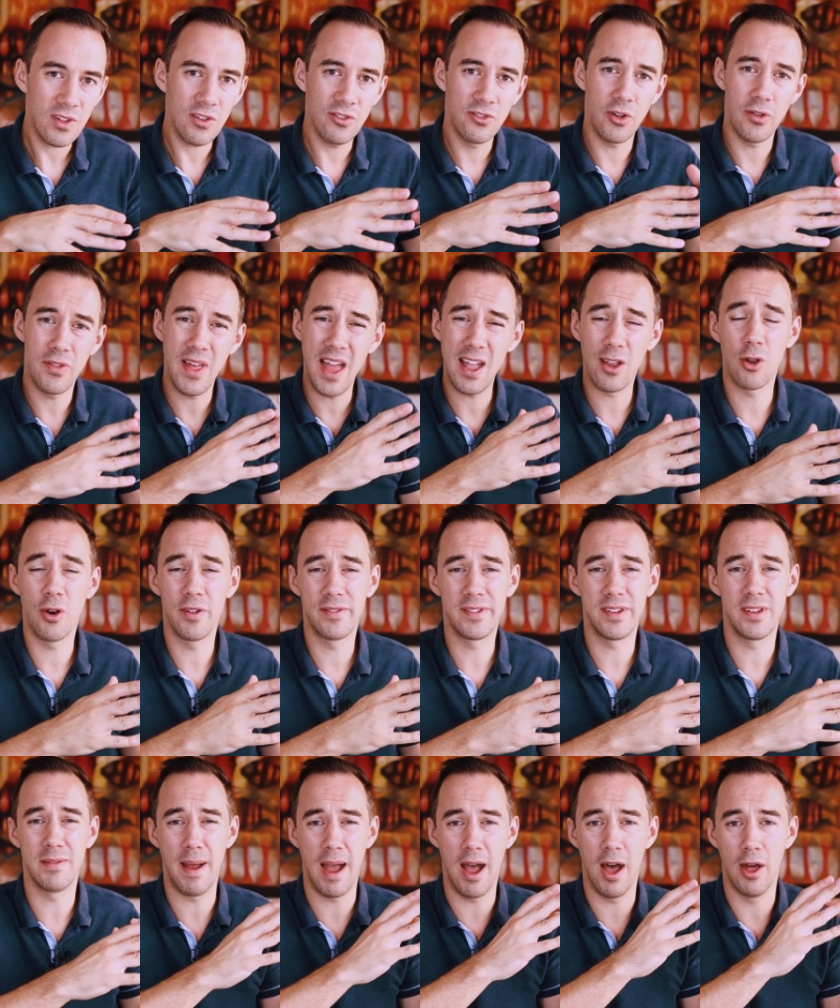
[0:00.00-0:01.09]
So their cost
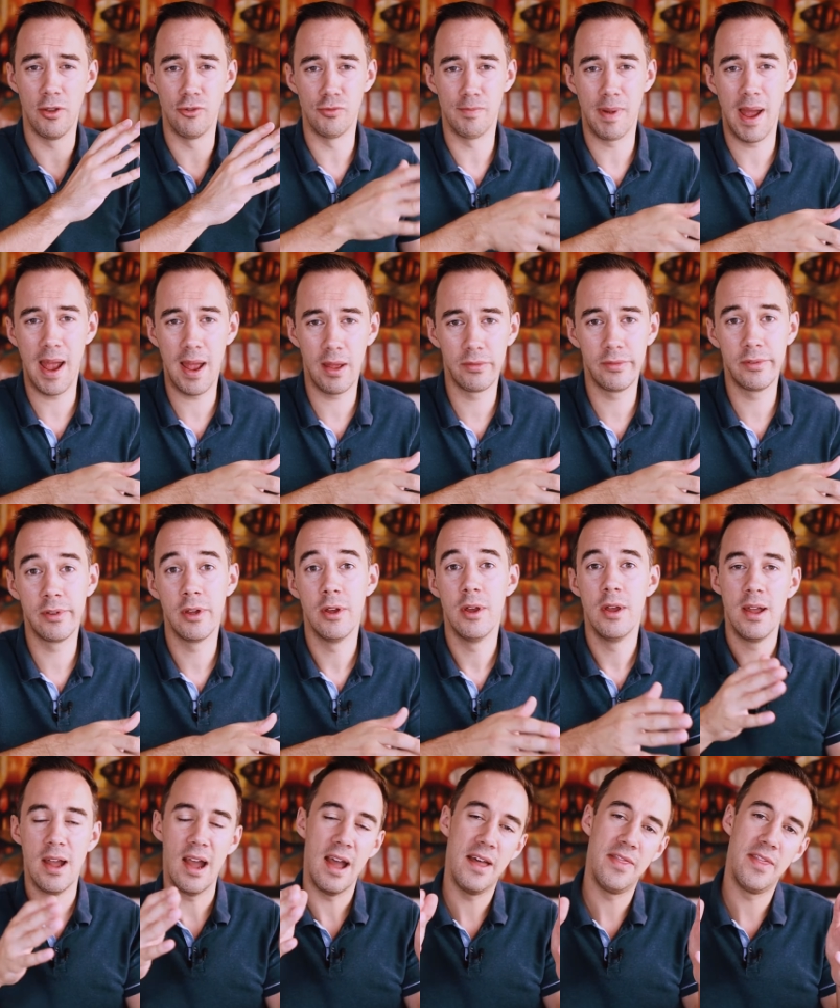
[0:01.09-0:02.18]
is about one hundred pounds,
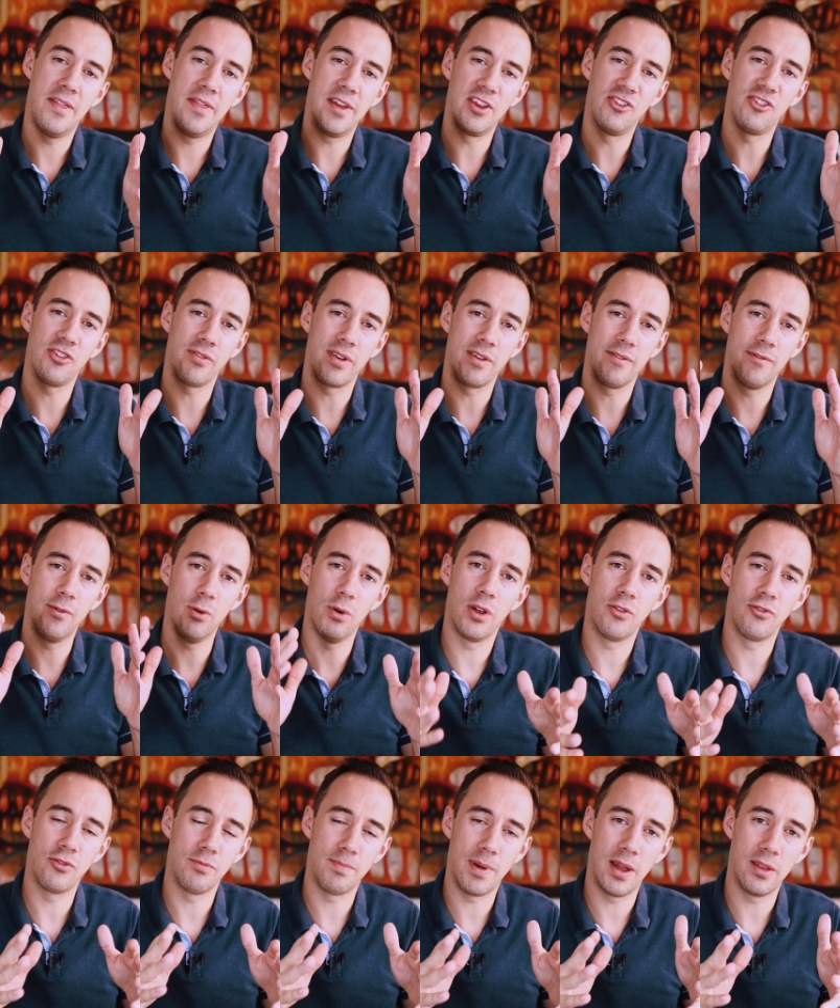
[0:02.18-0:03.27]
and then they generate four
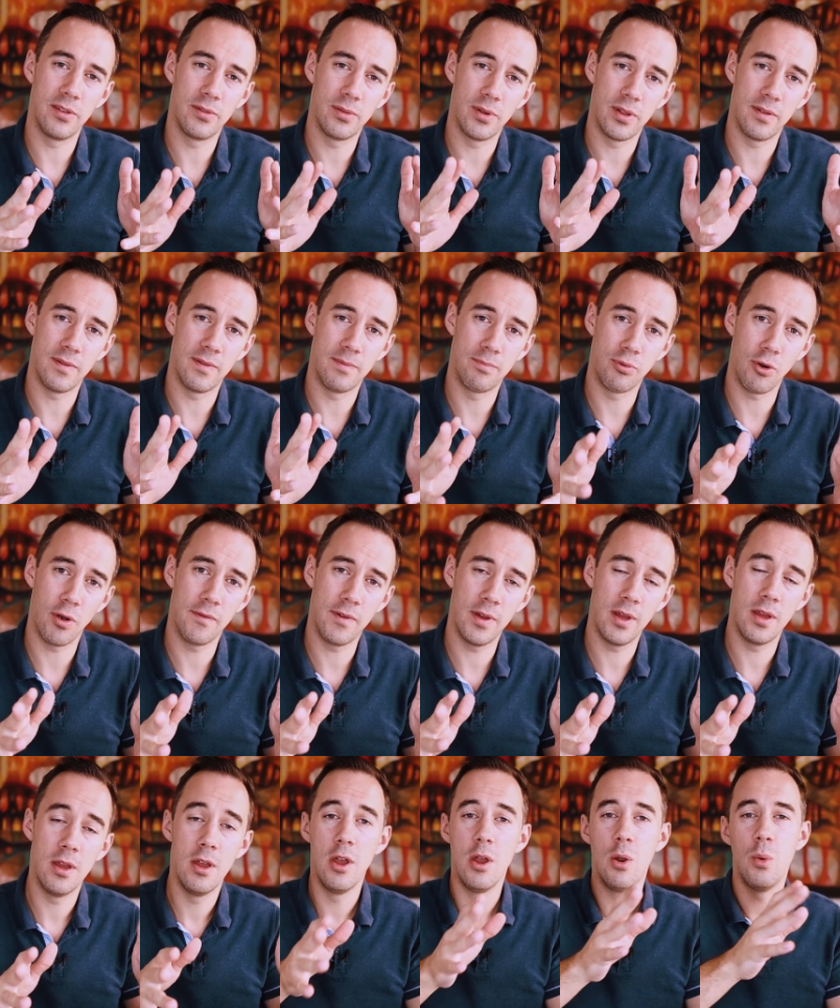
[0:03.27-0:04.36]
hundred pounds worth of
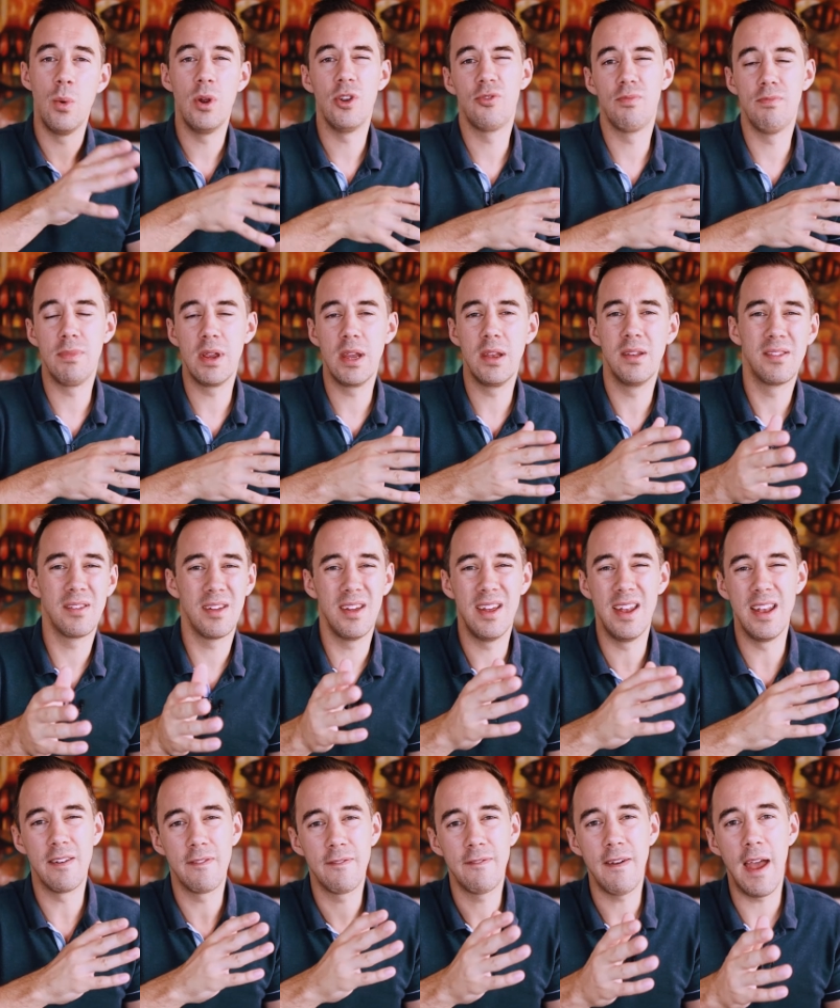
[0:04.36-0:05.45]
profit, which means
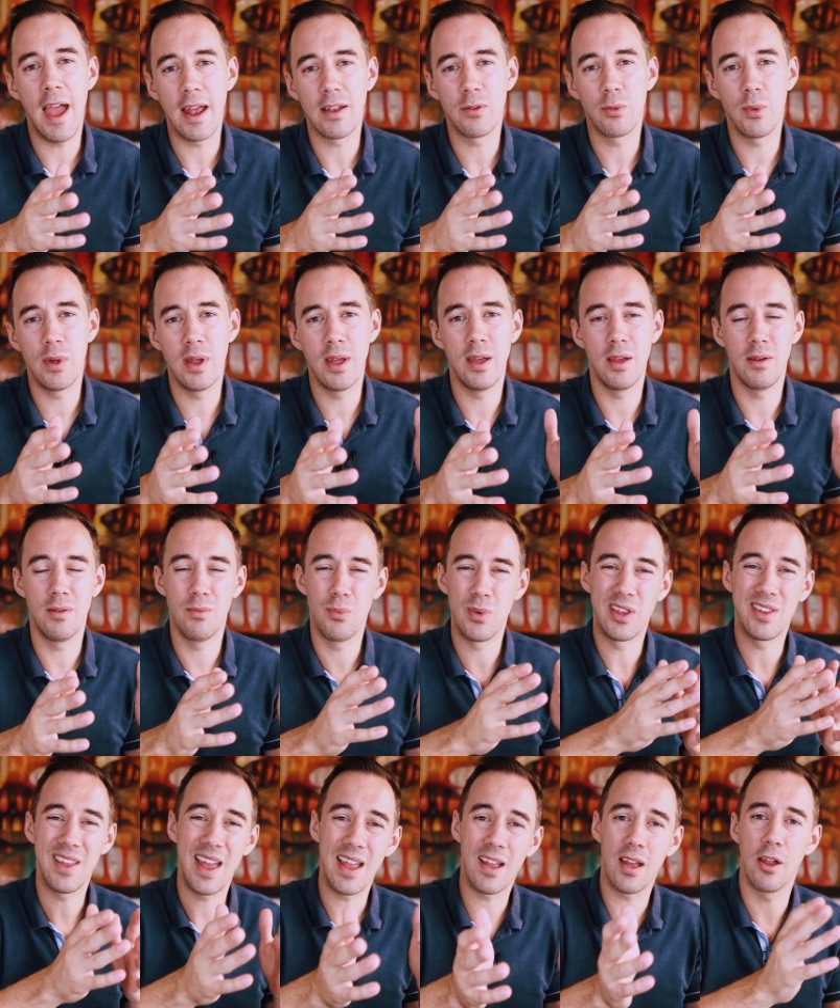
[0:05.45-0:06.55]
in effect, we're, we
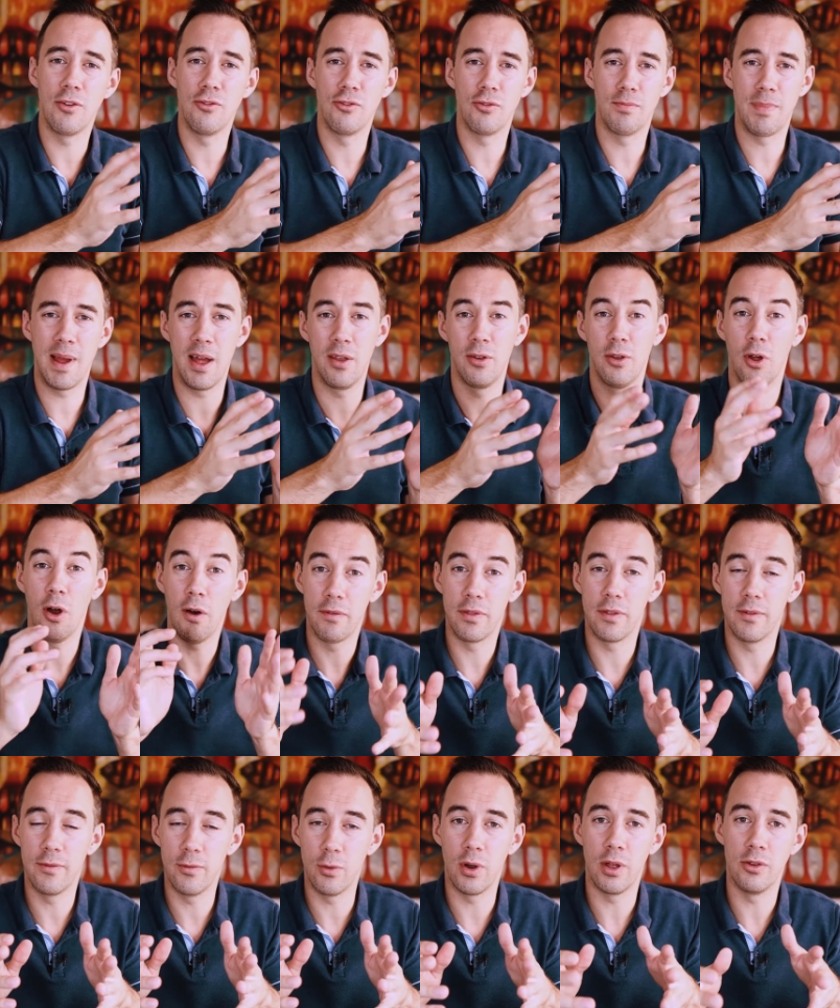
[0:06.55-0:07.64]
take one hundred pounds off the
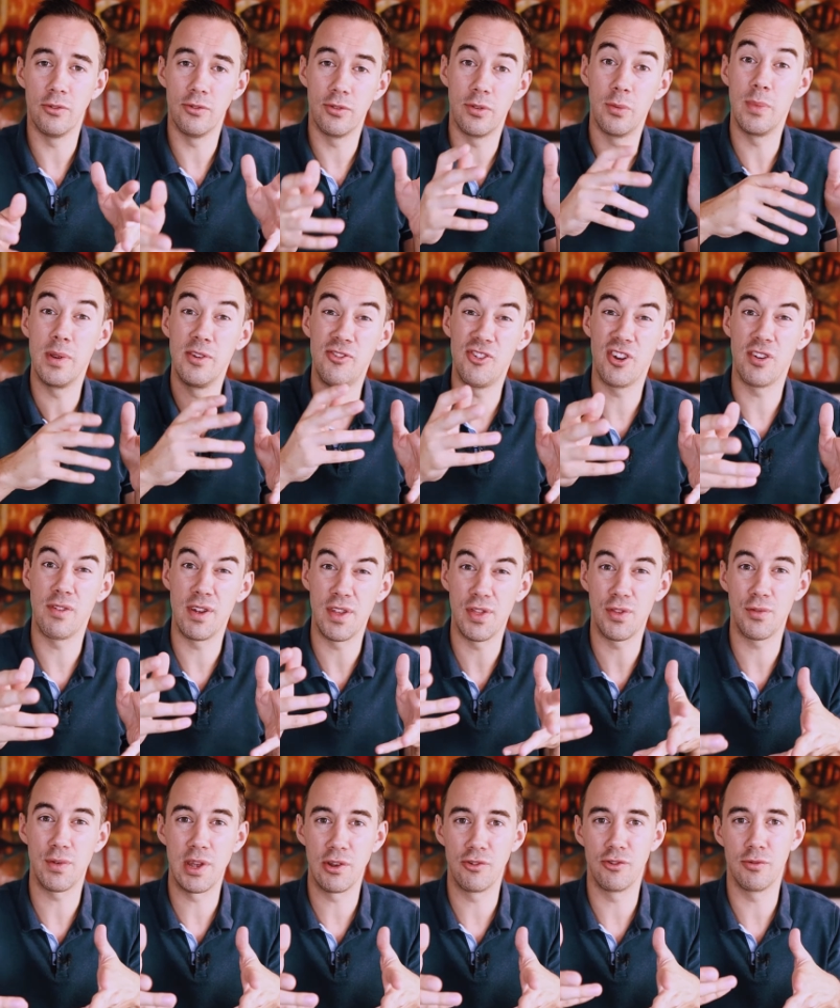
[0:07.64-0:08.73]
four hundred and we generate
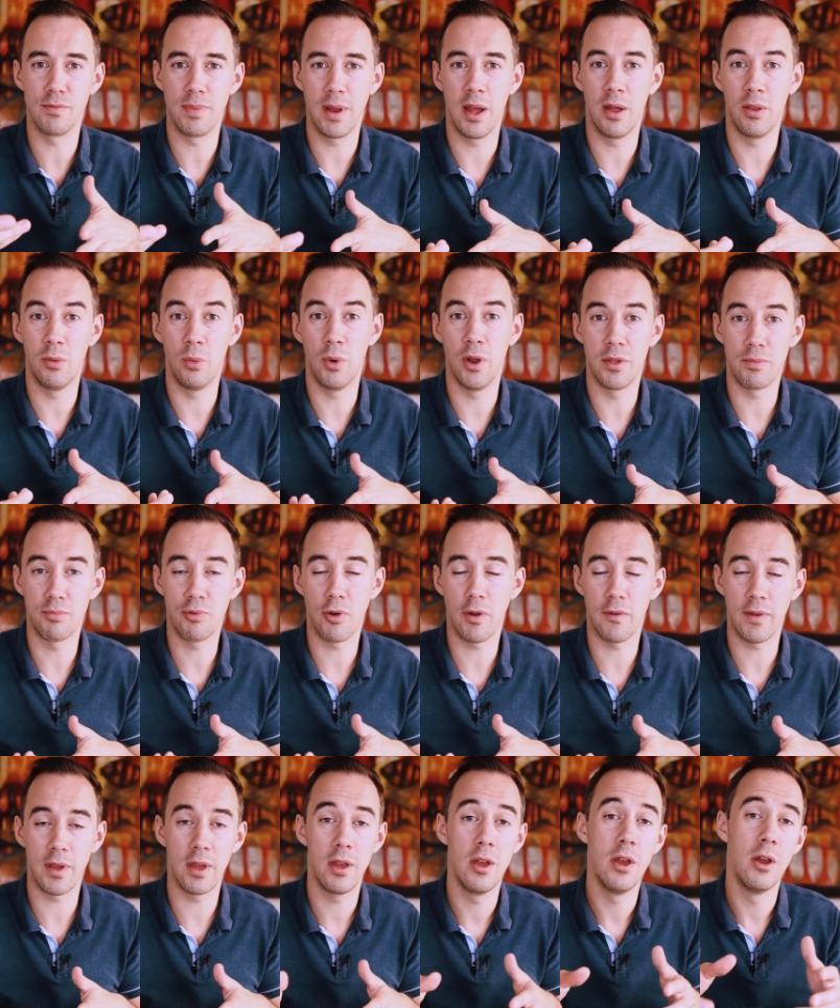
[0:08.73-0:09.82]
three hundred pounds worth of
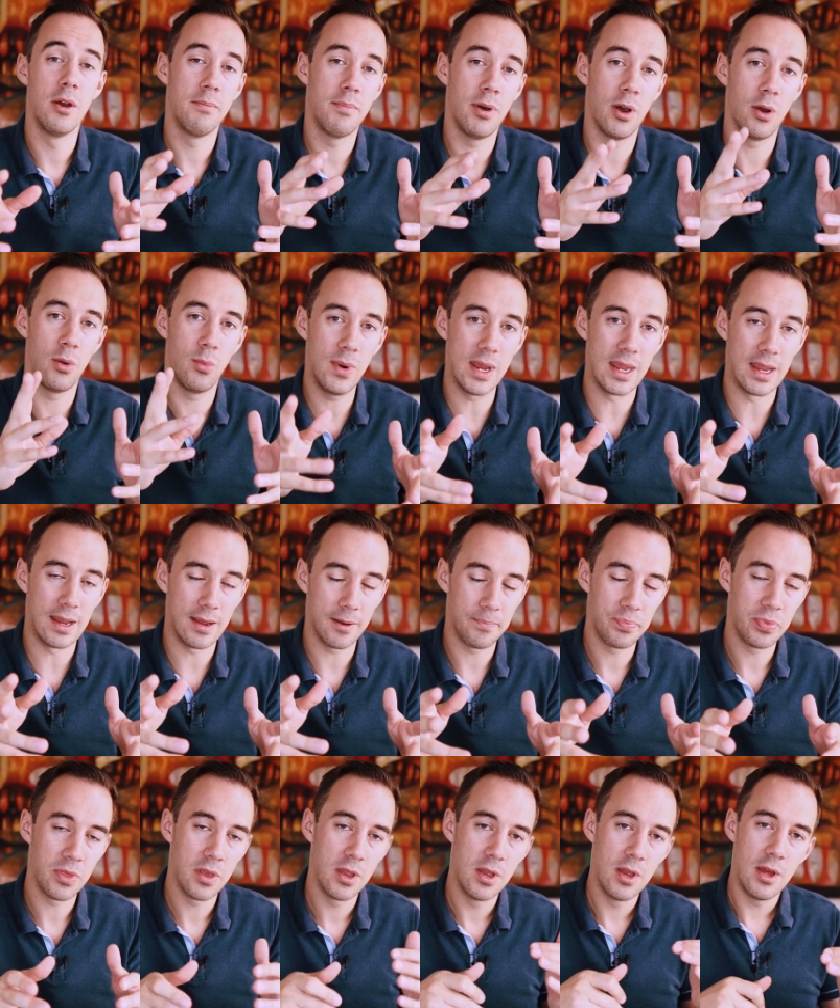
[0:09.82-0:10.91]
profit per week.
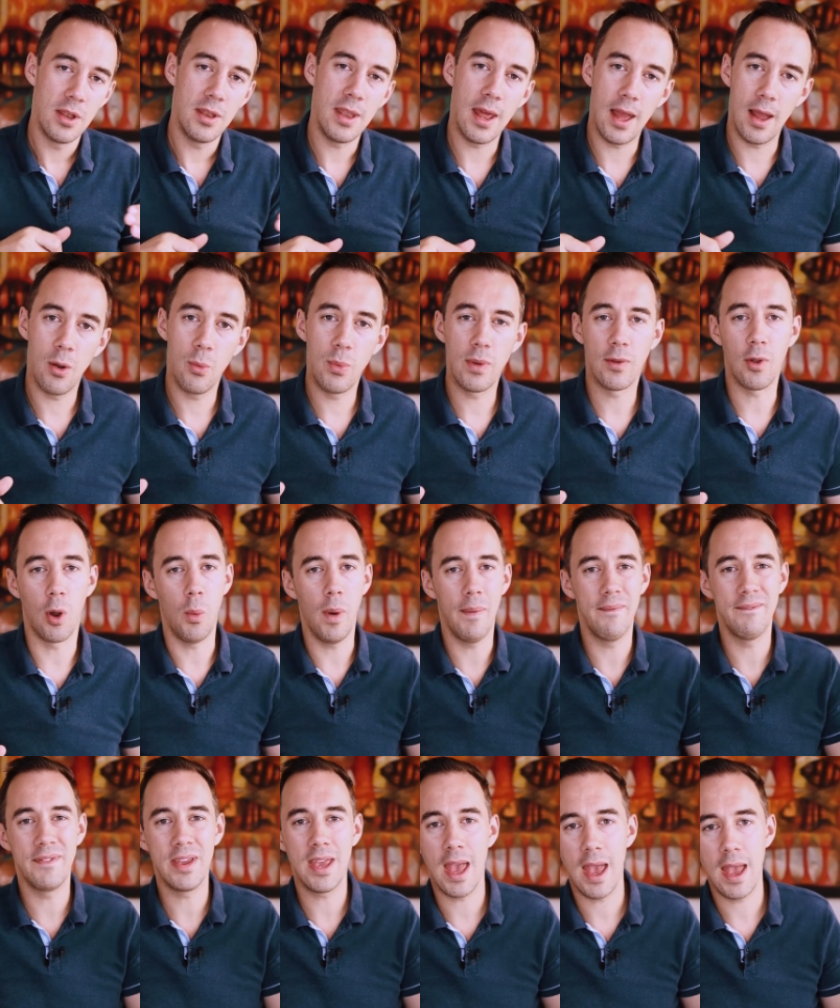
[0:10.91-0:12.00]
Now, we've got
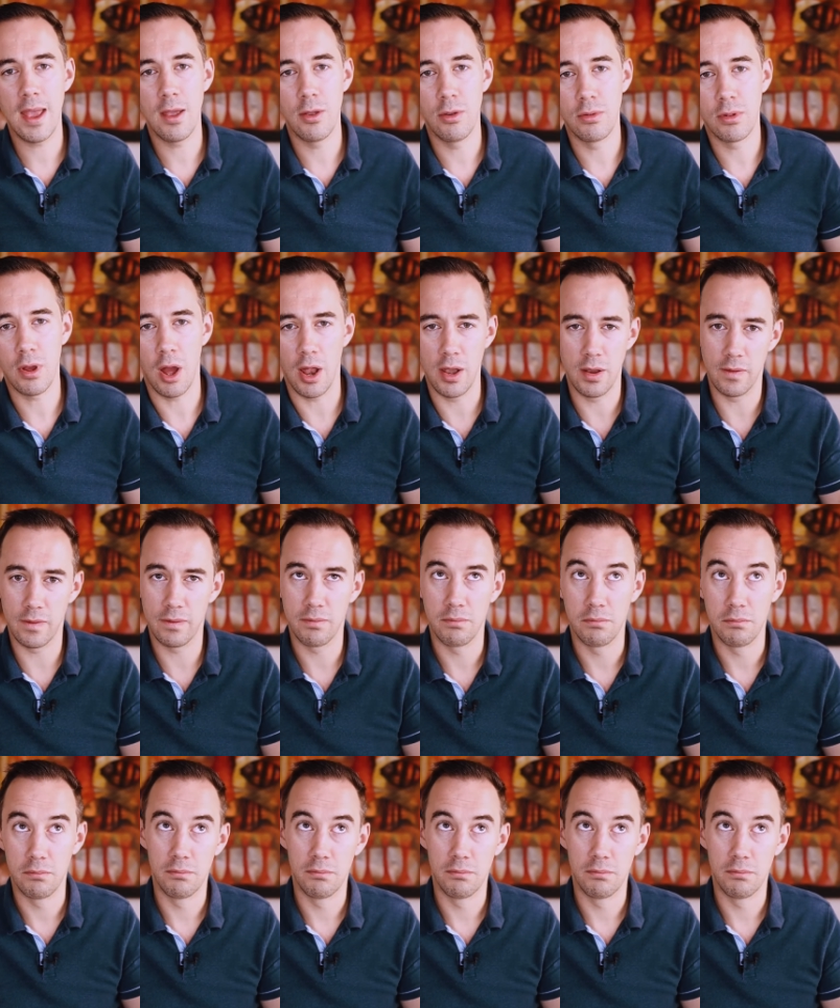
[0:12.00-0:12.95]
one V A who's kind of